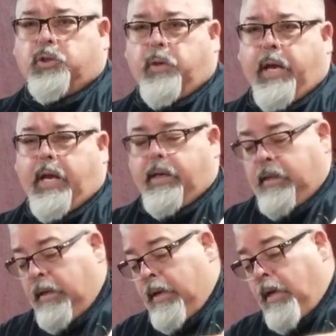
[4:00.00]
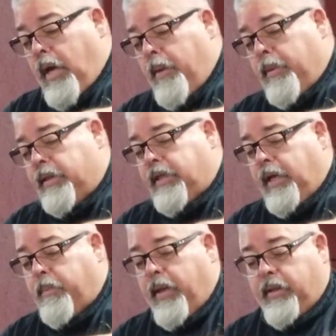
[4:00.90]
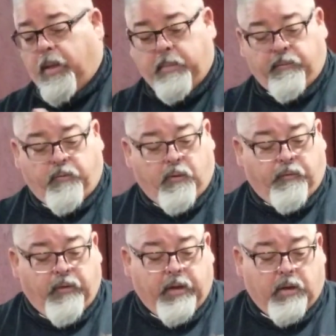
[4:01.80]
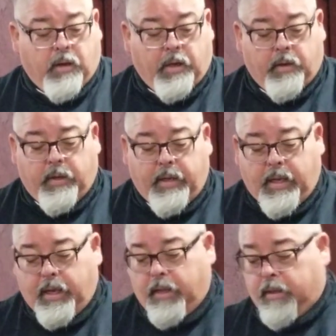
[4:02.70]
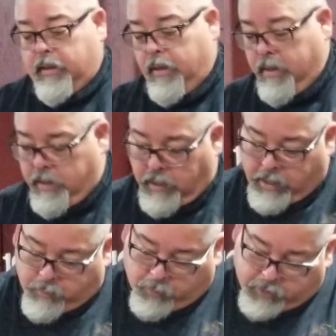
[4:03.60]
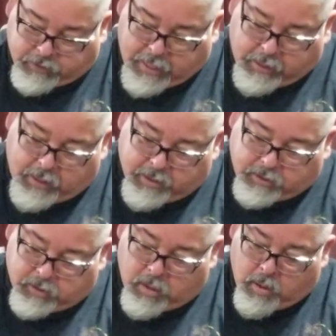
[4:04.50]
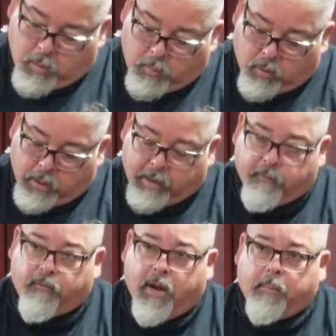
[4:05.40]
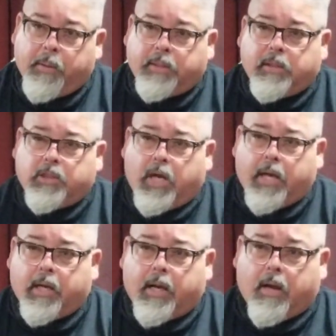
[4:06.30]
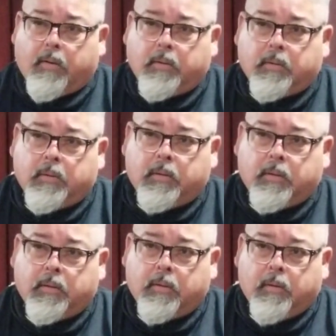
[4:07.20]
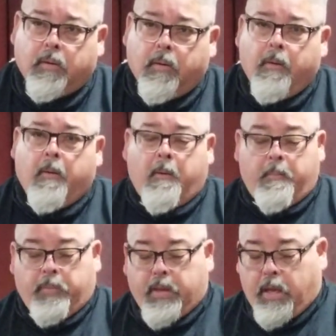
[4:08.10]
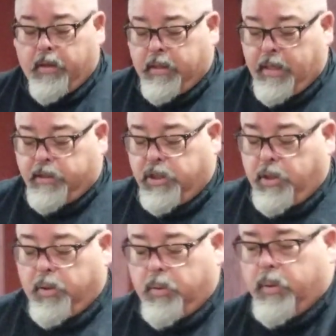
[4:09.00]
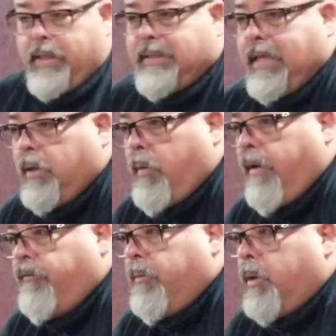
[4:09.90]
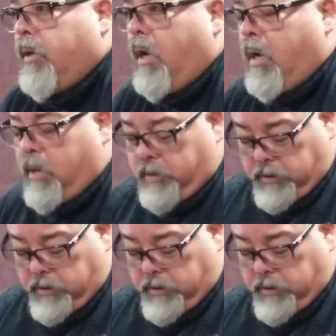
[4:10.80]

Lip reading: trained, I'm going to take my thumb and forefinger underneath and present this more like a fine piece of china now. The other thing too is get away from your dogs.